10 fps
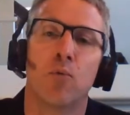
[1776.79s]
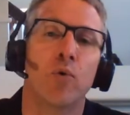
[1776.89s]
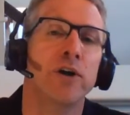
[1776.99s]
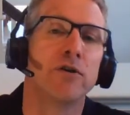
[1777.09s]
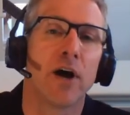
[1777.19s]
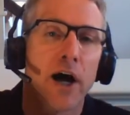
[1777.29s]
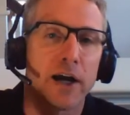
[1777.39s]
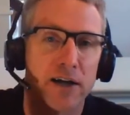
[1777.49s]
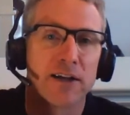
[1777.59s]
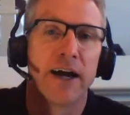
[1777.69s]
When you're
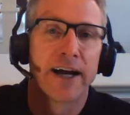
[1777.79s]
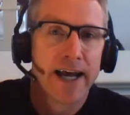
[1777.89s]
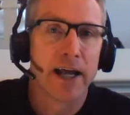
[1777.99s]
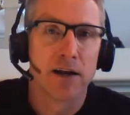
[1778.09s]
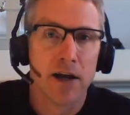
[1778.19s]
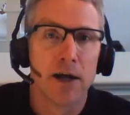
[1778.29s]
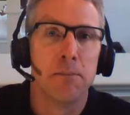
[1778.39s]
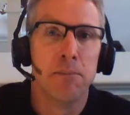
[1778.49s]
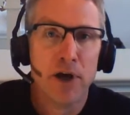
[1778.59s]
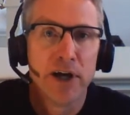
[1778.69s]
talking, again,
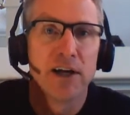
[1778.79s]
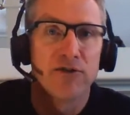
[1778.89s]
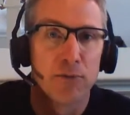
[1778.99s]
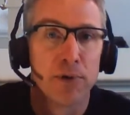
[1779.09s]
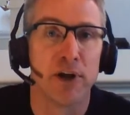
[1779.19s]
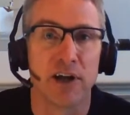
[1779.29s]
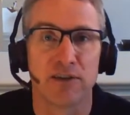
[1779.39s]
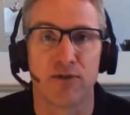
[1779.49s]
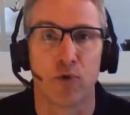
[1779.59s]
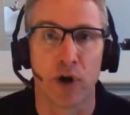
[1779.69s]
millions or
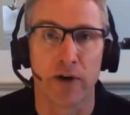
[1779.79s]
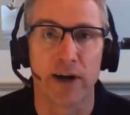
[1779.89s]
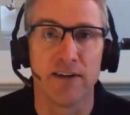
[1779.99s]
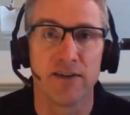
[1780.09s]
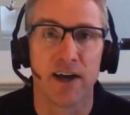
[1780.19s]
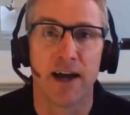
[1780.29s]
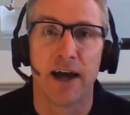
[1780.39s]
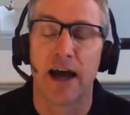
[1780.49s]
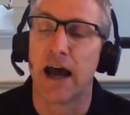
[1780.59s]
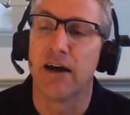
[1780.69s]
billions of queries,
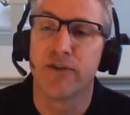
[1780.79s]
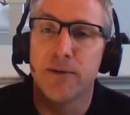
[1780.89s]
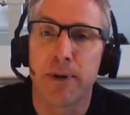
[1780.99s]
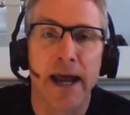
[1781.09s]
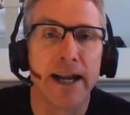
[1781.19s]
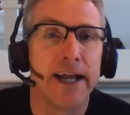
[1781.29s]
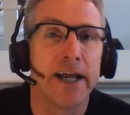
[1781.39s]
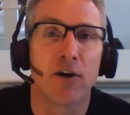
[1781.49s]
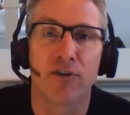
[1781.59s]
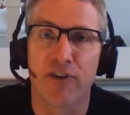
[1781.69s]
every
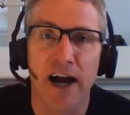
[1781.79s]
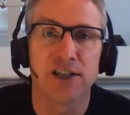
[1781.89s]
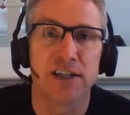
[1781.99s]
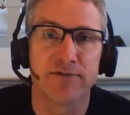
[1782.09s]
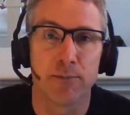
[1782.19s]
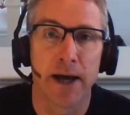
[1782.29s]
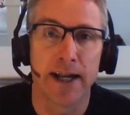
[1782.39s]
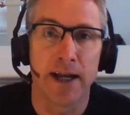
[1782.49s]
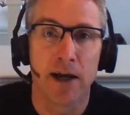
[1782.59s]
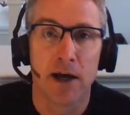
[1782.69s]
penny or fraction of a
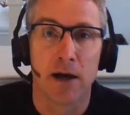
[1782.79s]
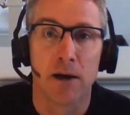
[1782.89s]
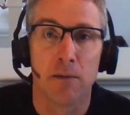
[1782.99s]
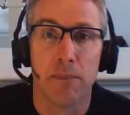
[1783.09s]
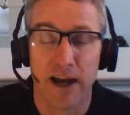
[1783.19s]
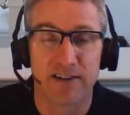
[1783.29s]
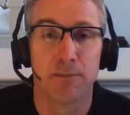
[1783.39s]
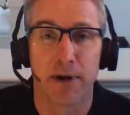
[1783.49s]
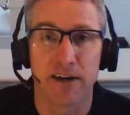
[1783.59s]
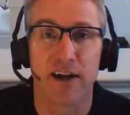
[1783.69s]
penny
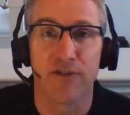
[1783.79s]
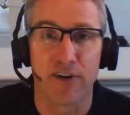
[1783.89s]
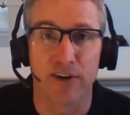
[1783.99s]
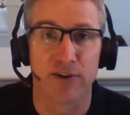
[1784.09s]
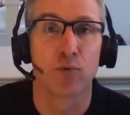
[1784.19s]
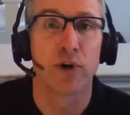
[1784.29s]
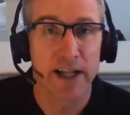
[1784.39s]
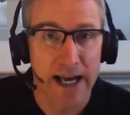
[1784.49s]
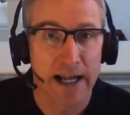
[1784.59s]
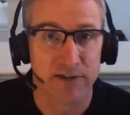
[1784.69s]
makes a big difference. It
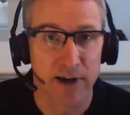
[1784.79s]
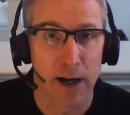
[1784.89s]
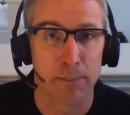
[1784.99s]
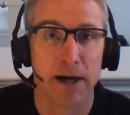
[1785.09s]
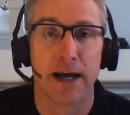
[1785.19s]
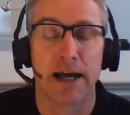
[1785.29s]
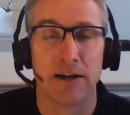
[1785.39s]
really adds up.